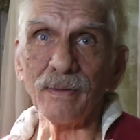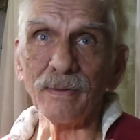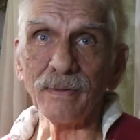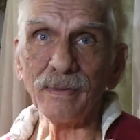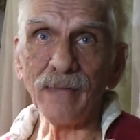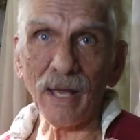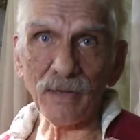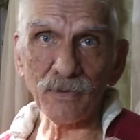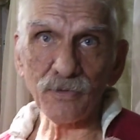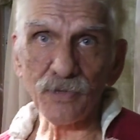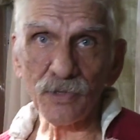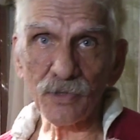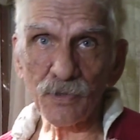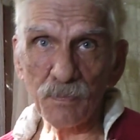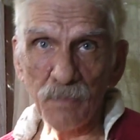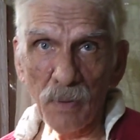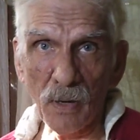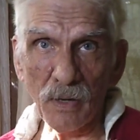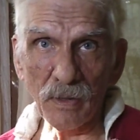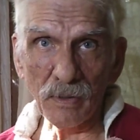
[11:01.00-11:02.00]
That's just
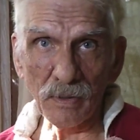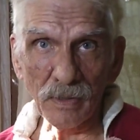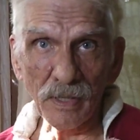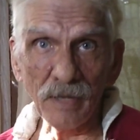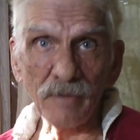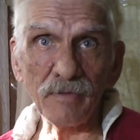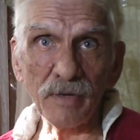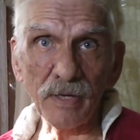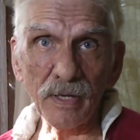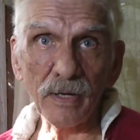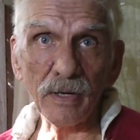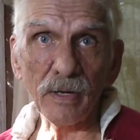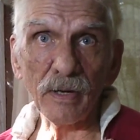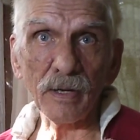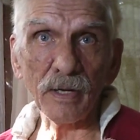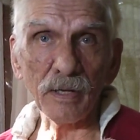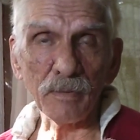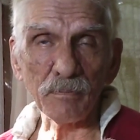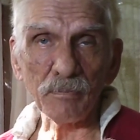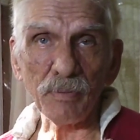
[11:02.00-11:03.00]
part of living here
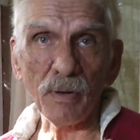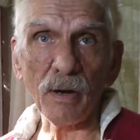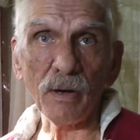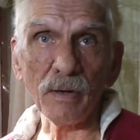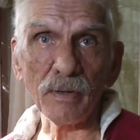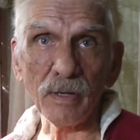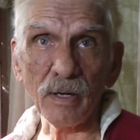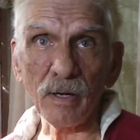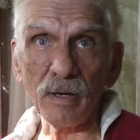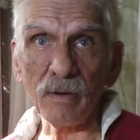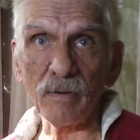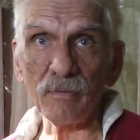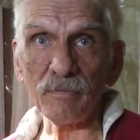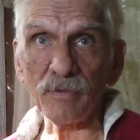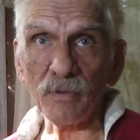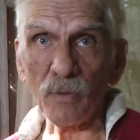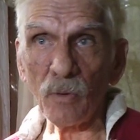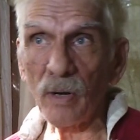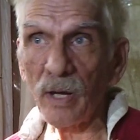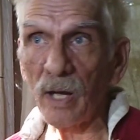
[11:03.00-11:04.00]
and part of
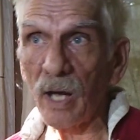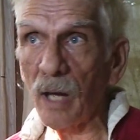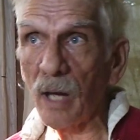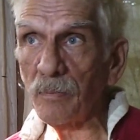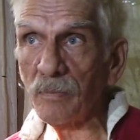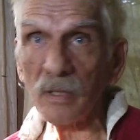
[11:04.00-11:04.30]
the way I'm